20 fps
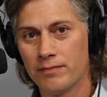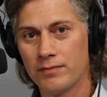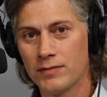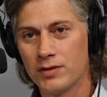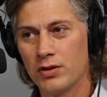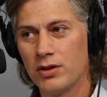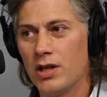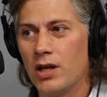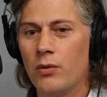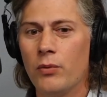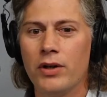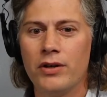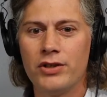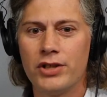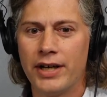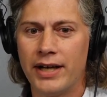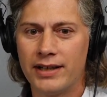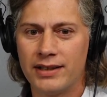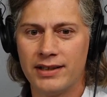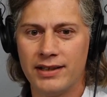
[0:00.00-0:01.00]
So no one
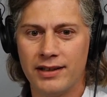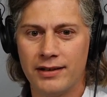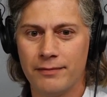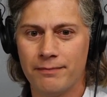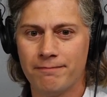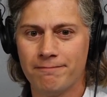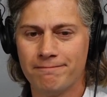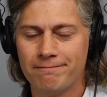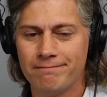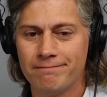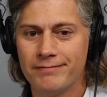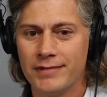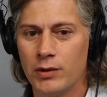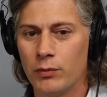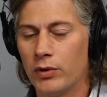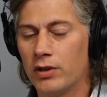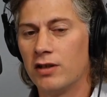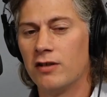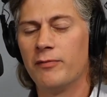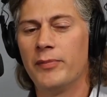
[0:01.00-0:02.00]
checked in. It
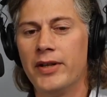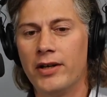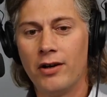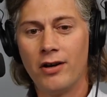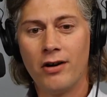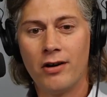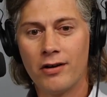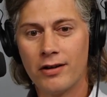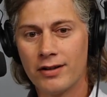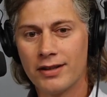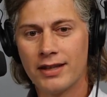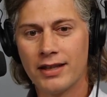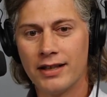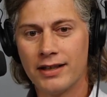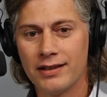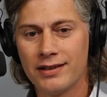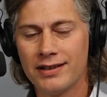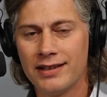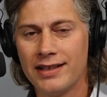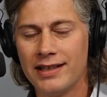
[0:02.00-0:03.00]
wouldn't have been a hard
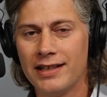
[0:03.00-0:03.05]
thing.